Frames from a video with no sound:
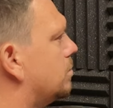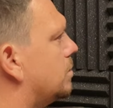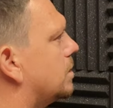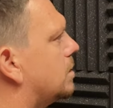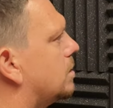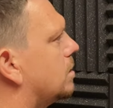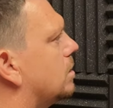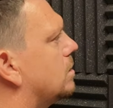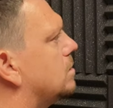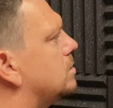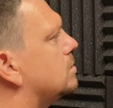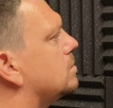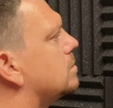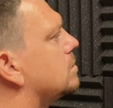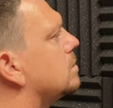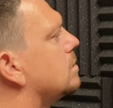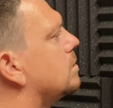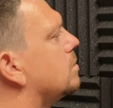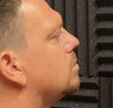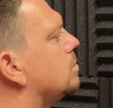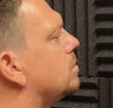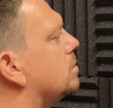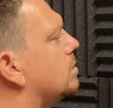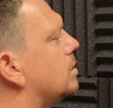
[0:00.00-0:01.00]
because
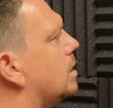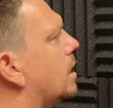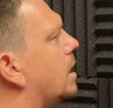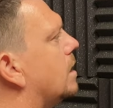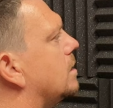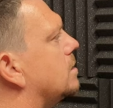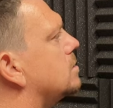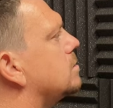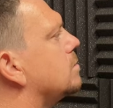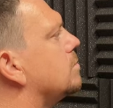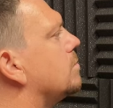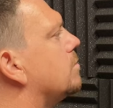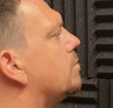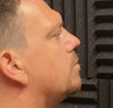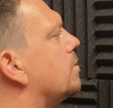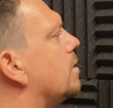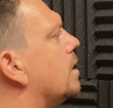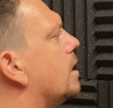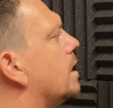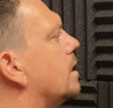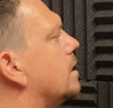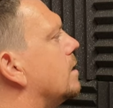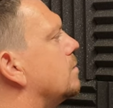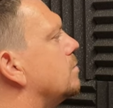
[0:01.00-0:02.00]
we're gonna add some
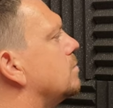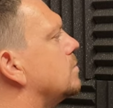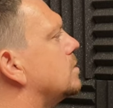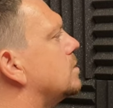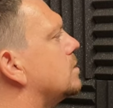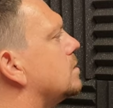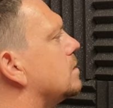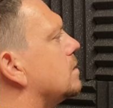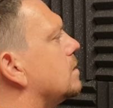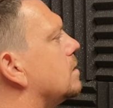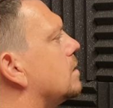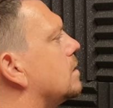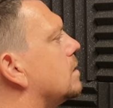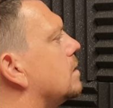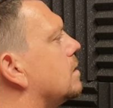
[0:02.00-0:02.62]
flames,